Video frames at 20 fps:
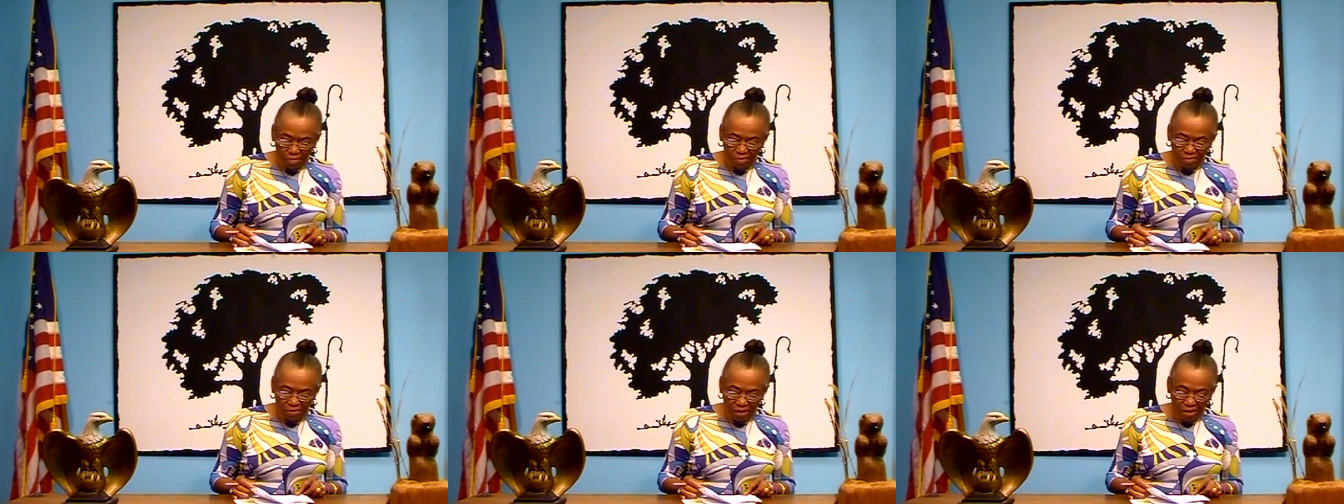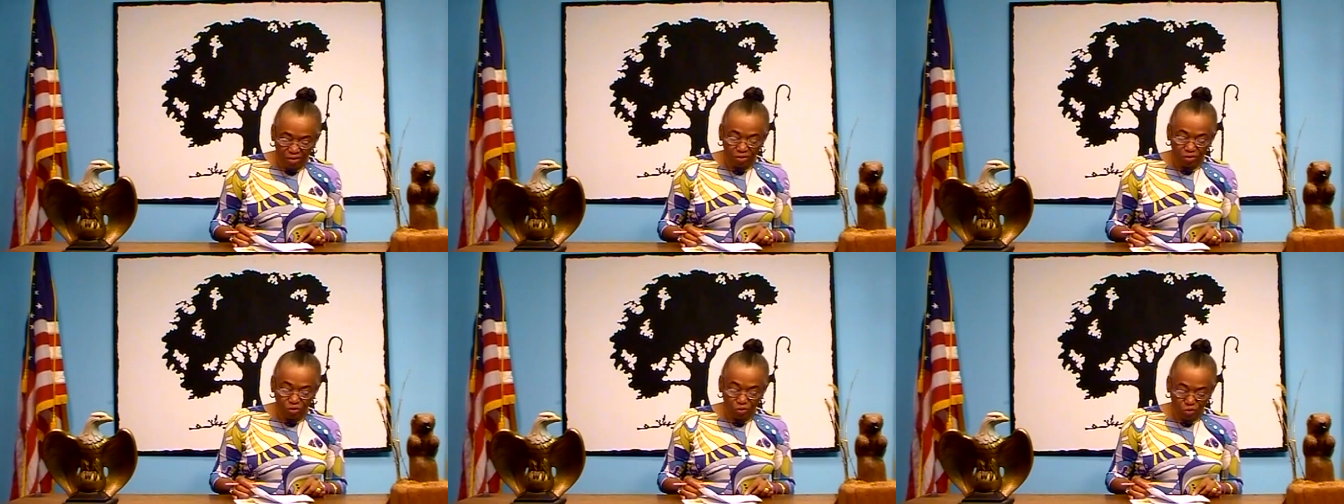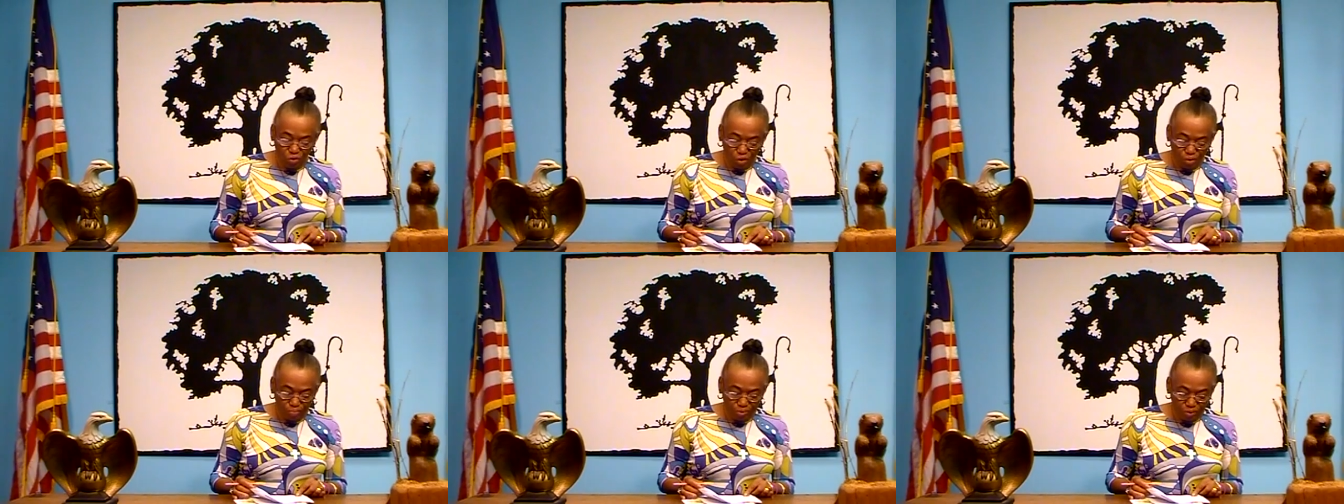
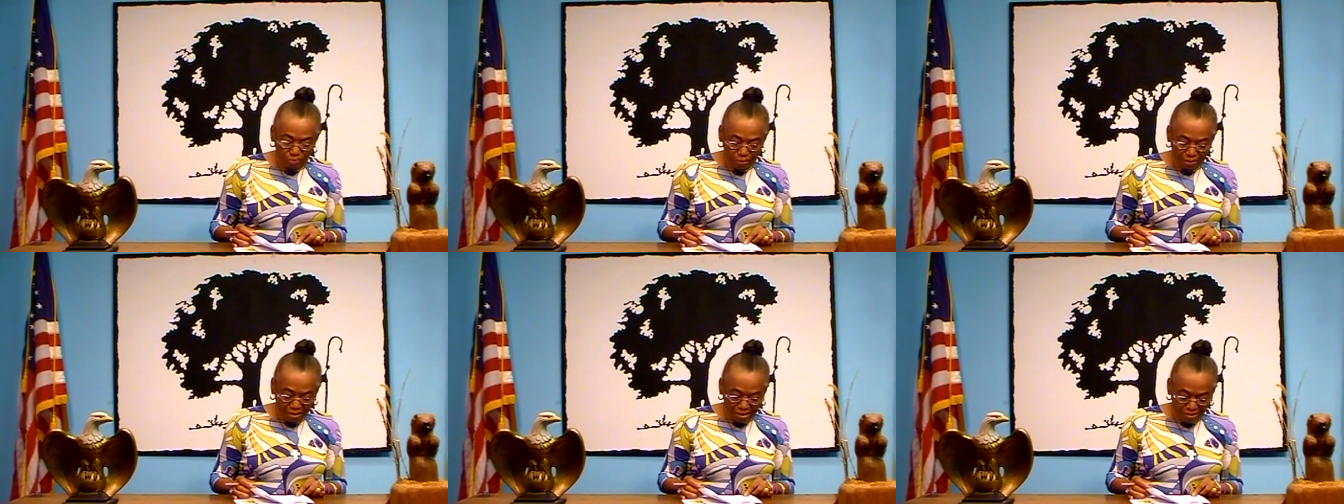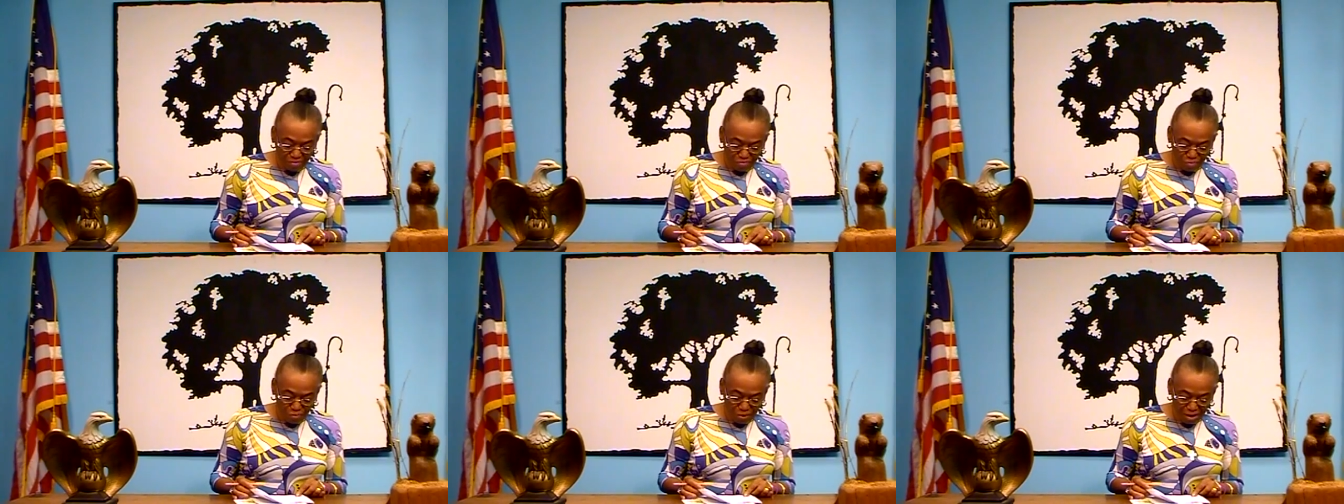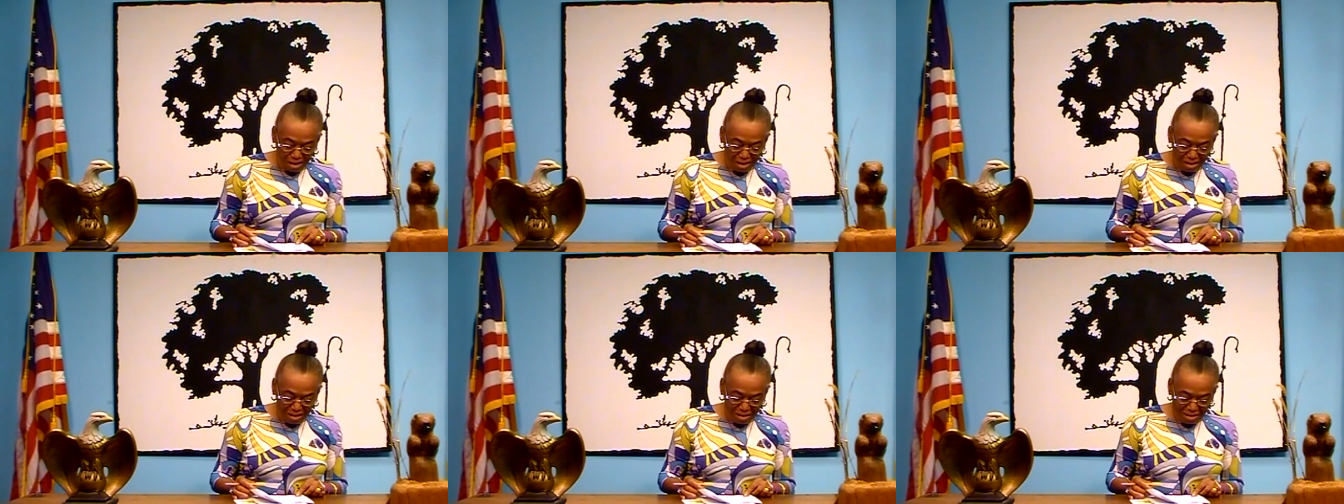thunderstorms will give
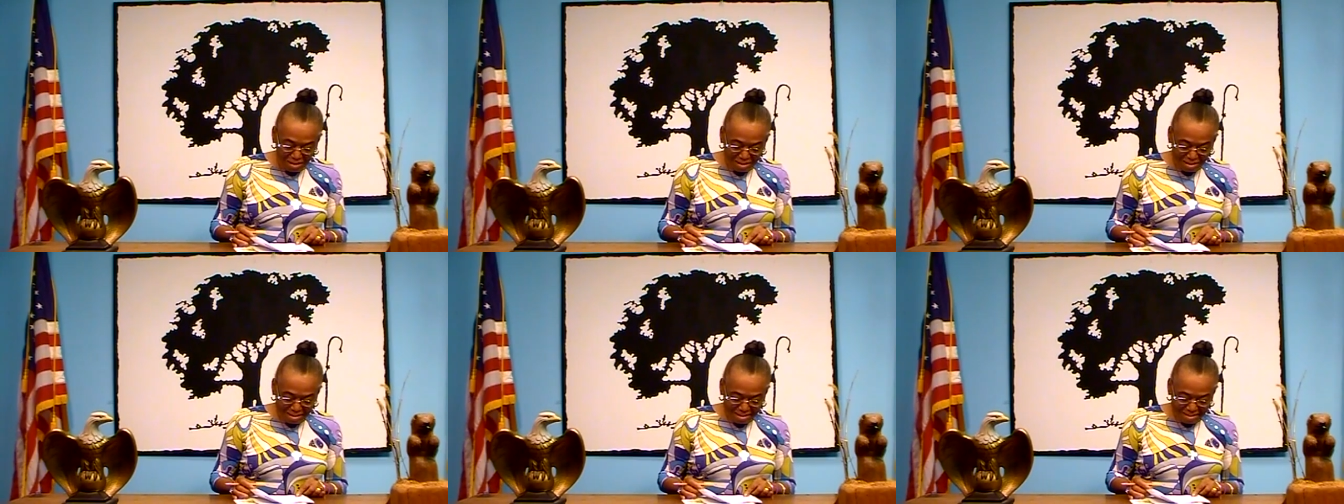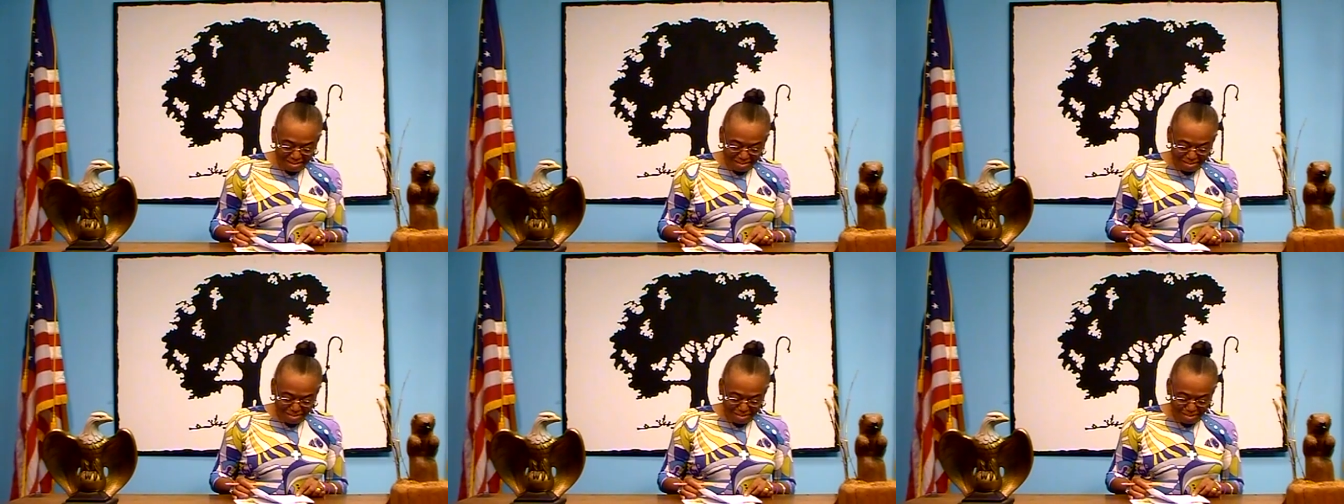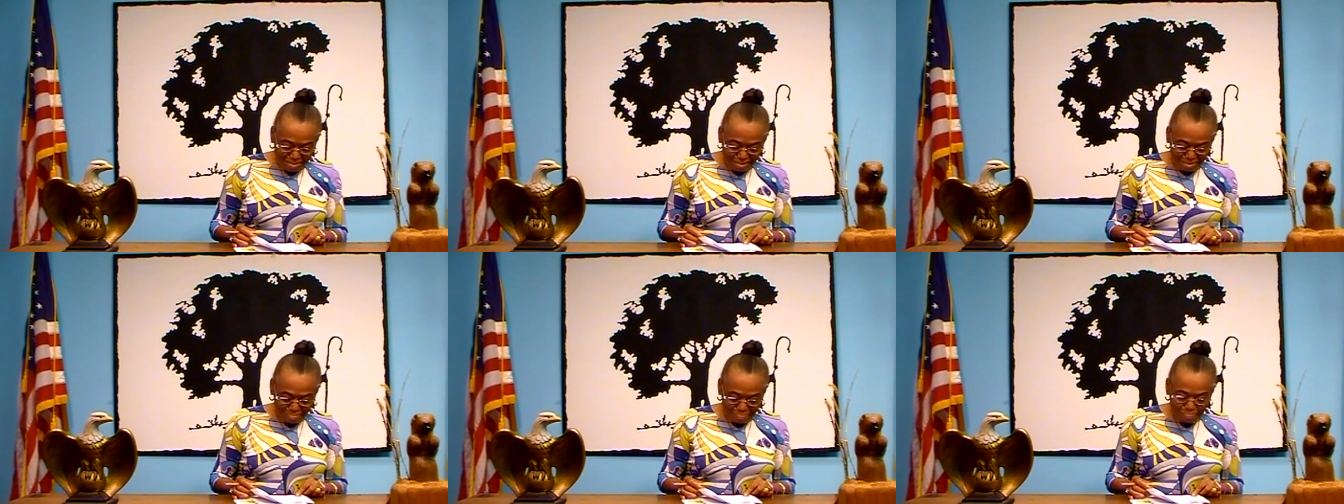way
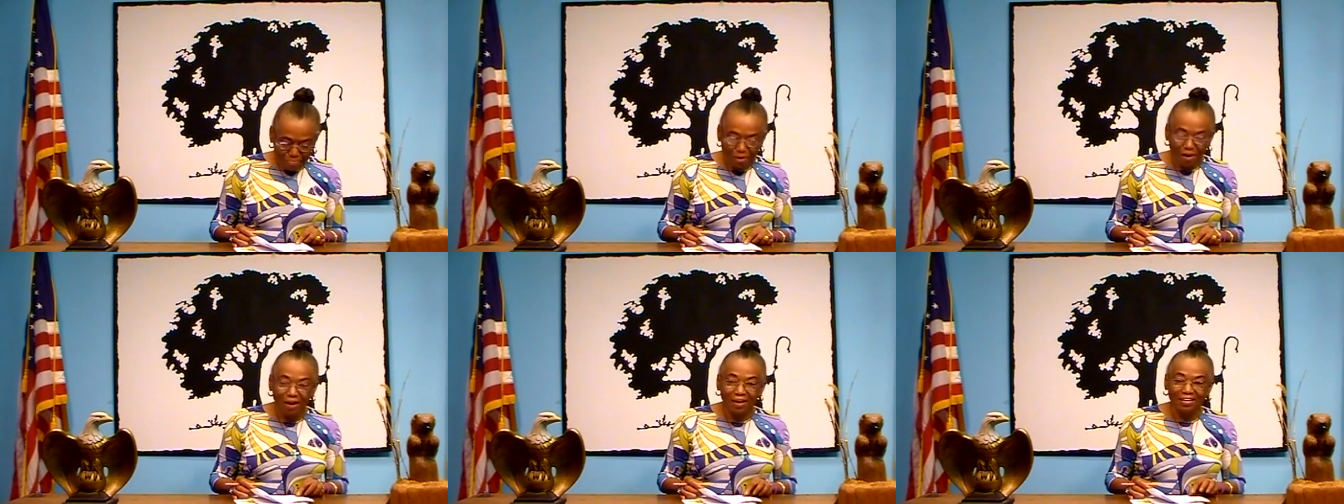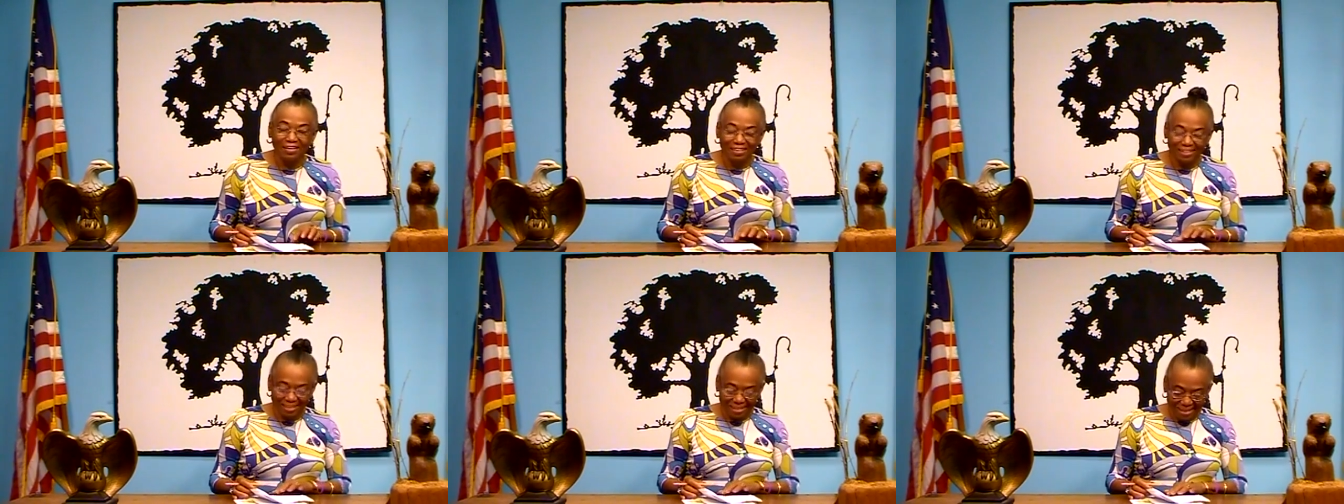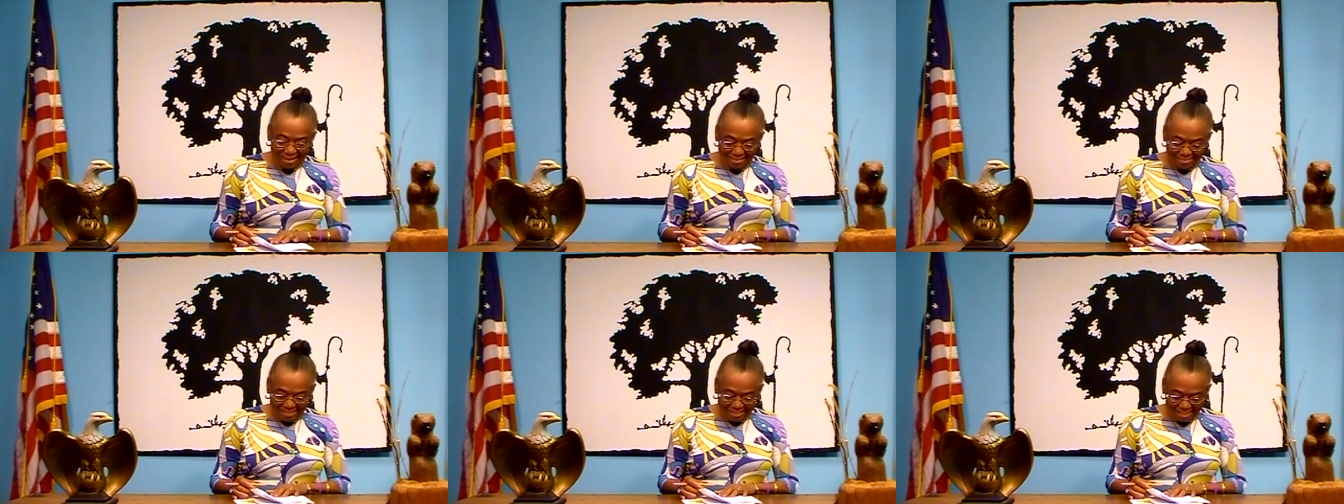to partly
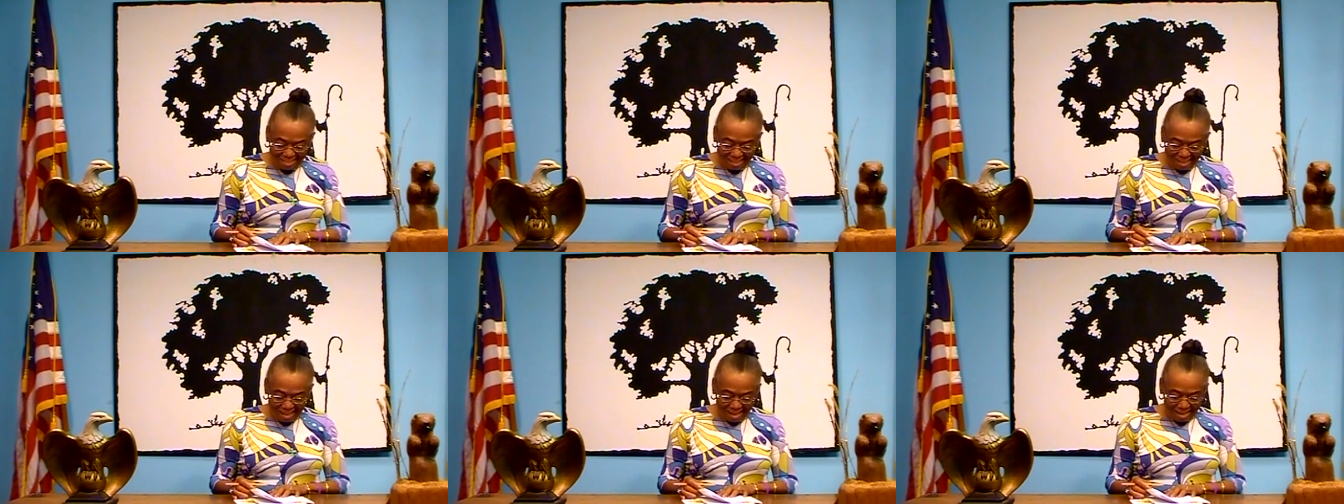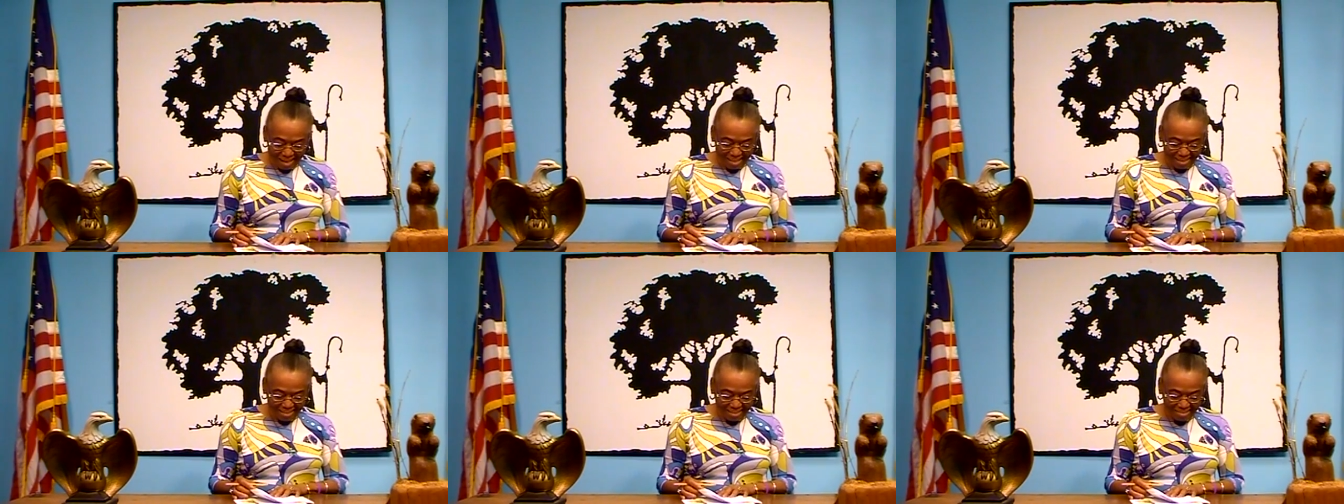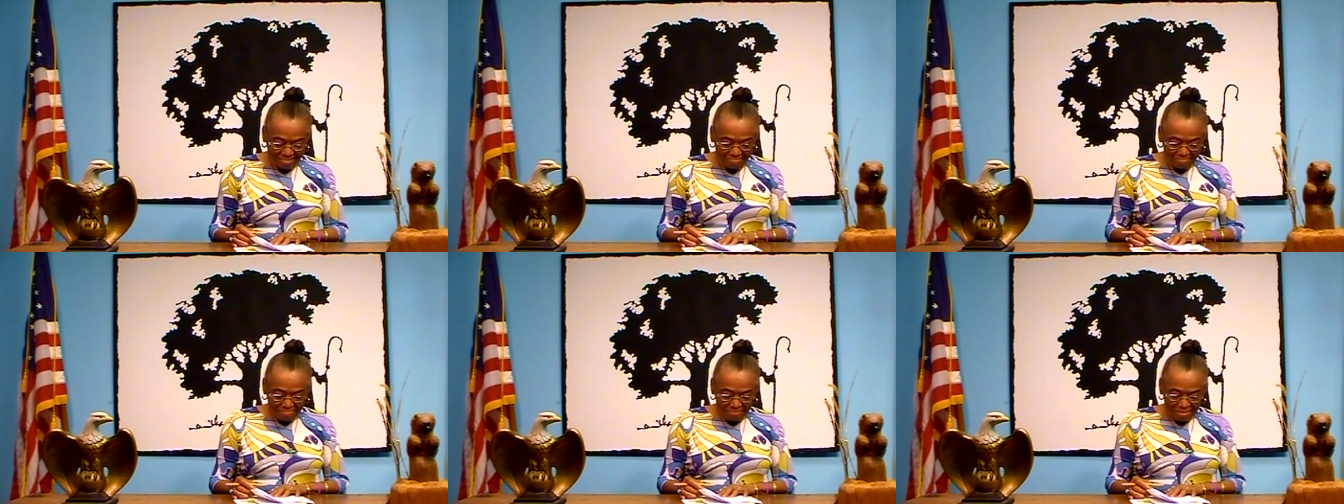cloudy skies.